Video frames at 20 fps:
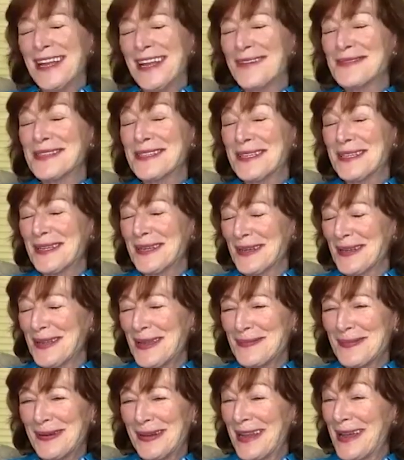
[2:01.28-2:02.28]
to kill you,
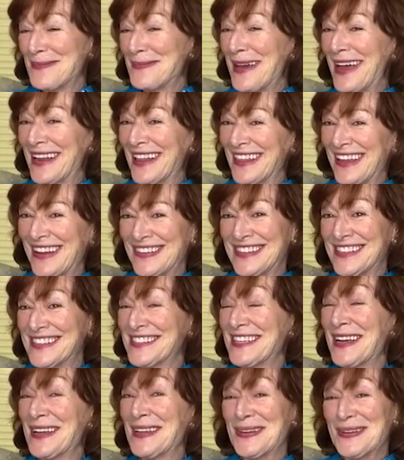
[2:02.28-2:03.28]
but I'm not allowed to
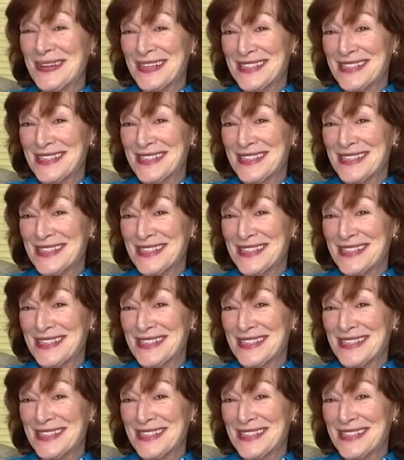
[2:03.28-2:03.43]
tell you